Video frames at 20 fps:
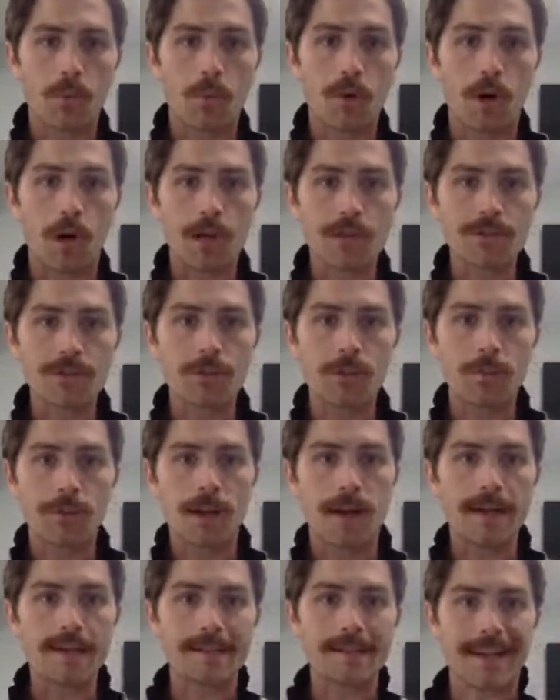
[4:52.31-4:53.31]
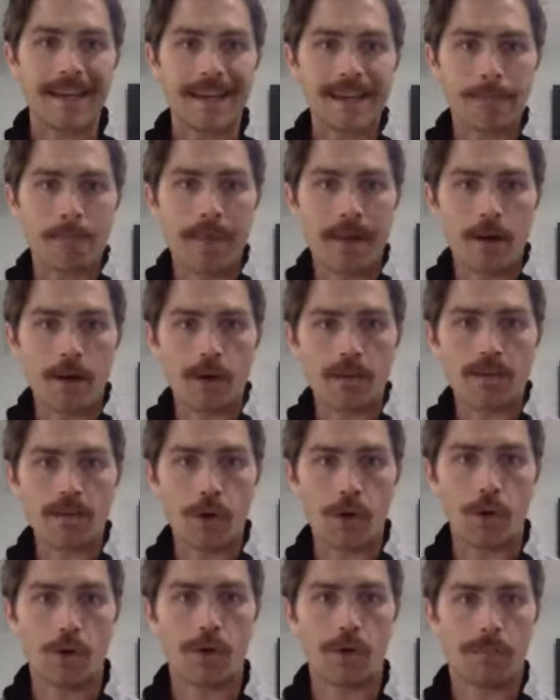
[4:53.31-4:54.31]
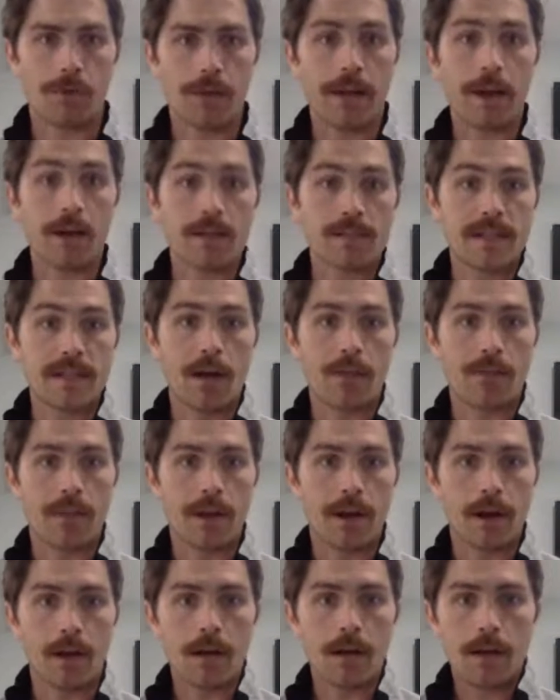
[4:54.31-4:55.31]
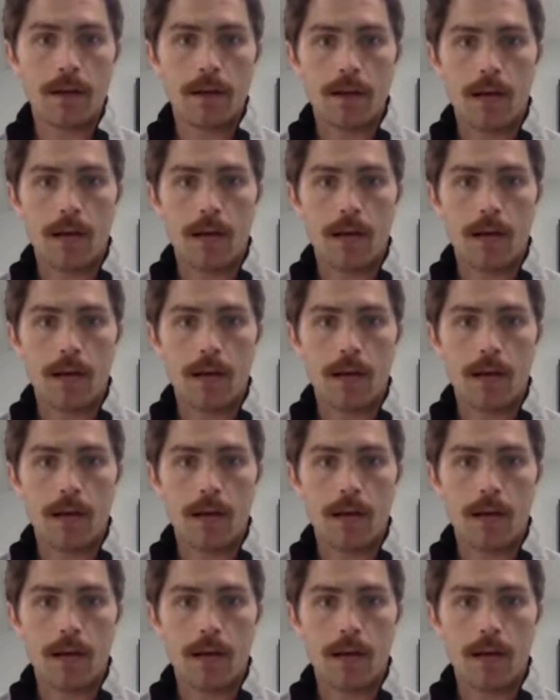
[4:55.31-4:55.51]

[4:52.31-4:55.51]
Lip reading: would also apply to any baritone players out there.